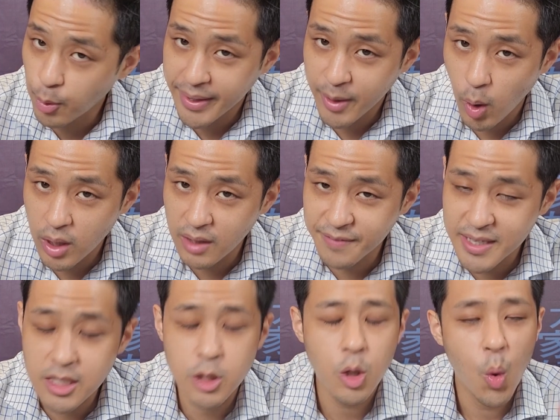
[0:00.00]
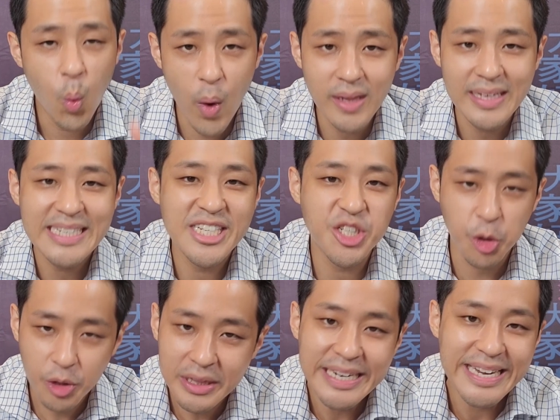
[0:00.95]
do I know all of this? Well, it's
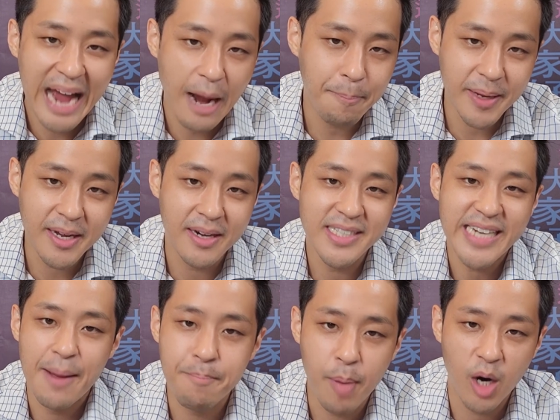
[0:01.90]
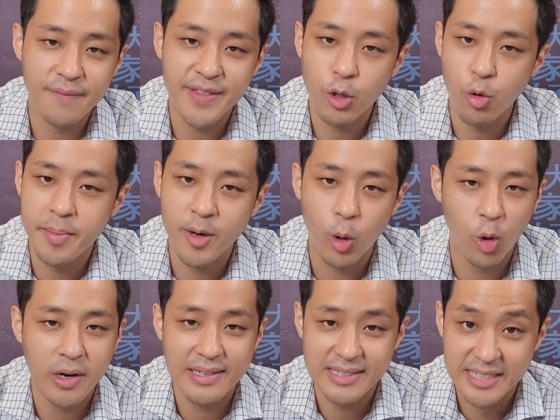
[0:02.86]
certainly not because I'm part of the criminal
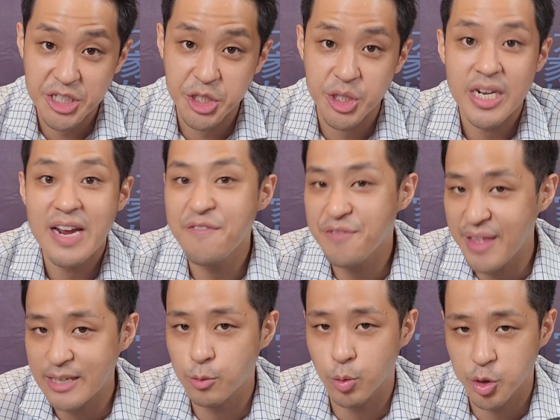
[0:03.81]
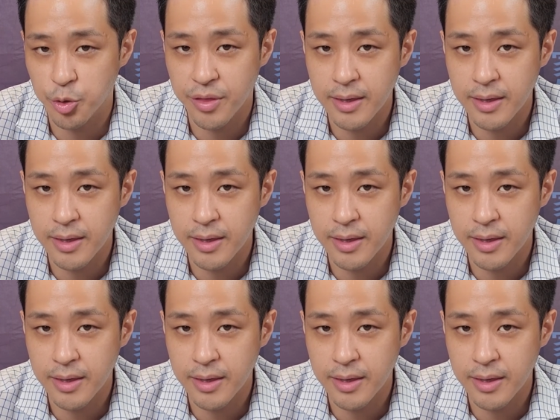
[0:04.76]
organization, if that's what you're